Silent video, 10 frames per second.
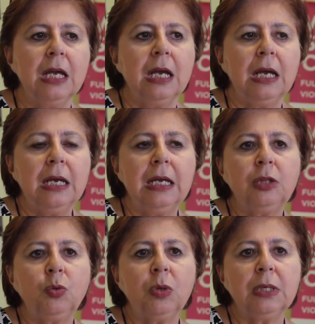
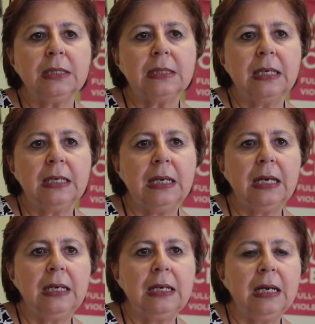it was
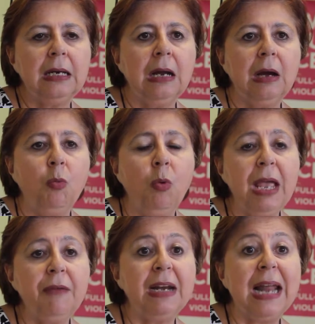a
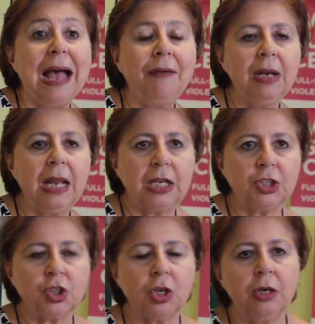wave, an
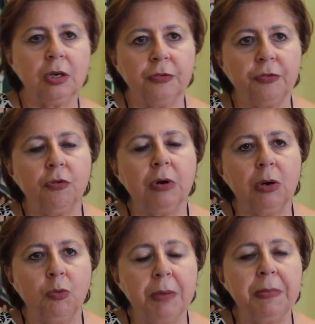avalanche of
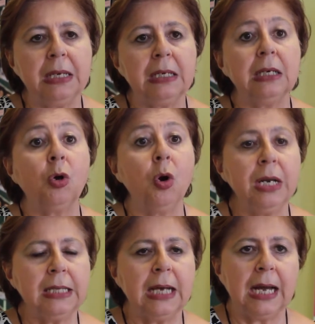women
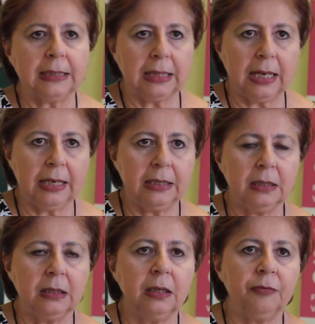calling the
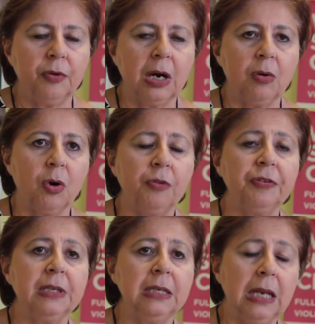hotline for
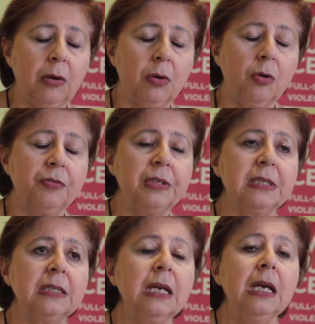in our
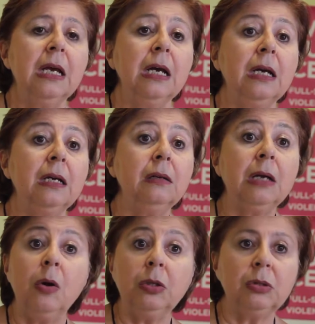office,
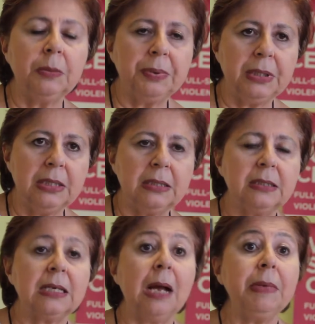going to the
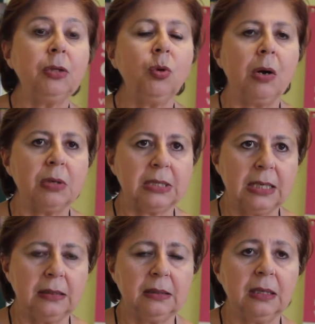police, coming to our
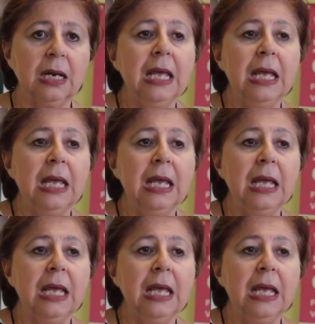center.